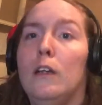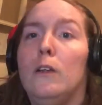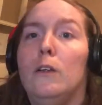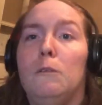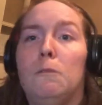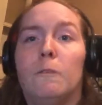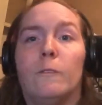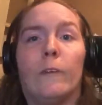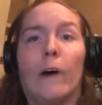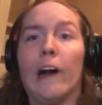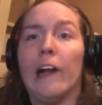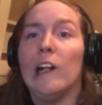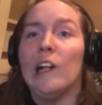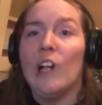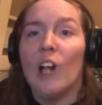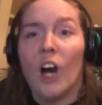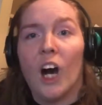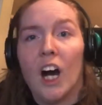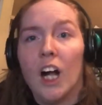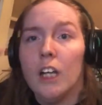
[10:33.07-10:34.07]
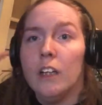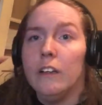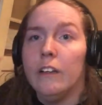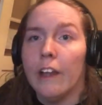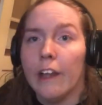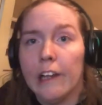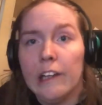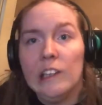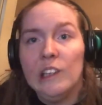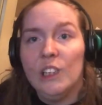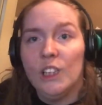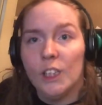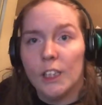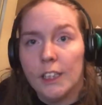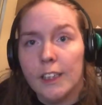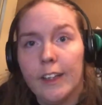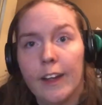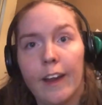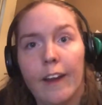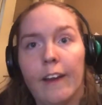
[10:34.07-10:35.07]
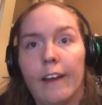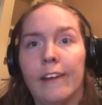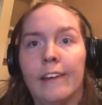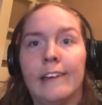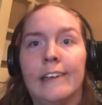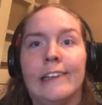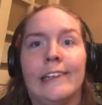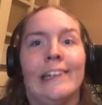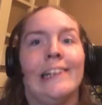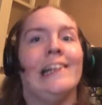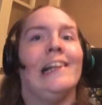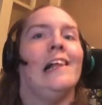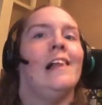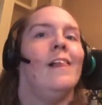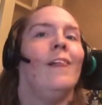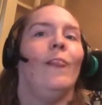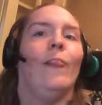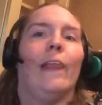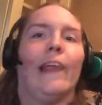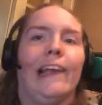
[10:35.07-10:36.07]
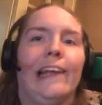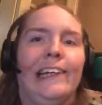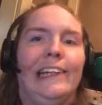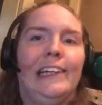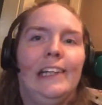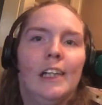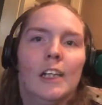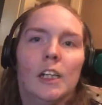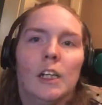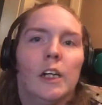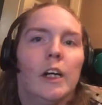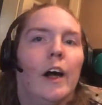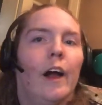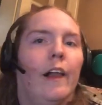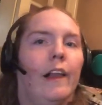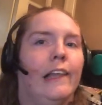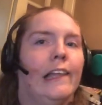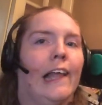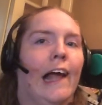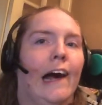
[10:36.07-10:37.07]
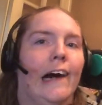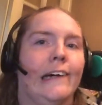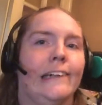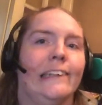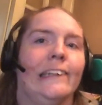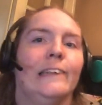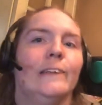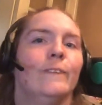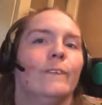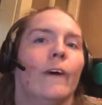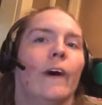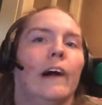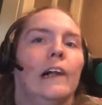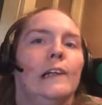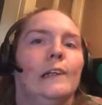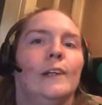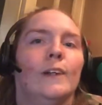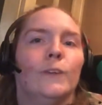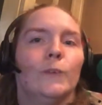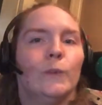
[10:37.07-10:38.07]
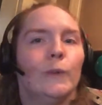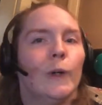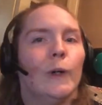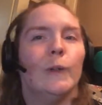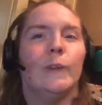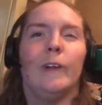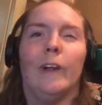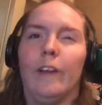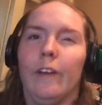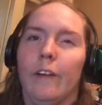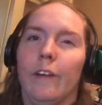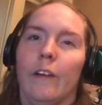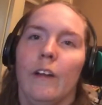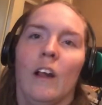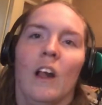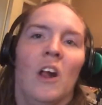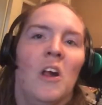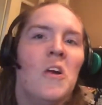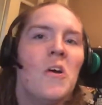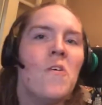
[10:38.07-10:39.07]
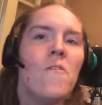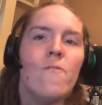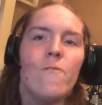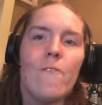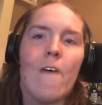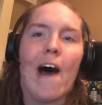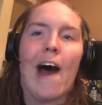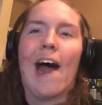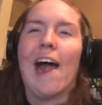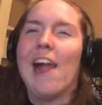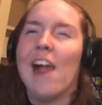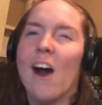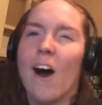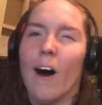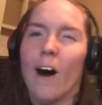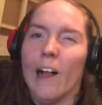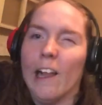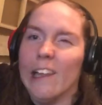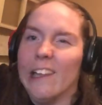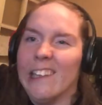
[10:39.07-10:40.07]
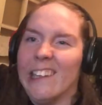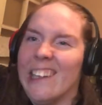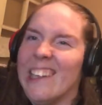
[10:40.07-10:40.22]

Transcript: my content today. Thank you and have a wonderful week. Bye y'all!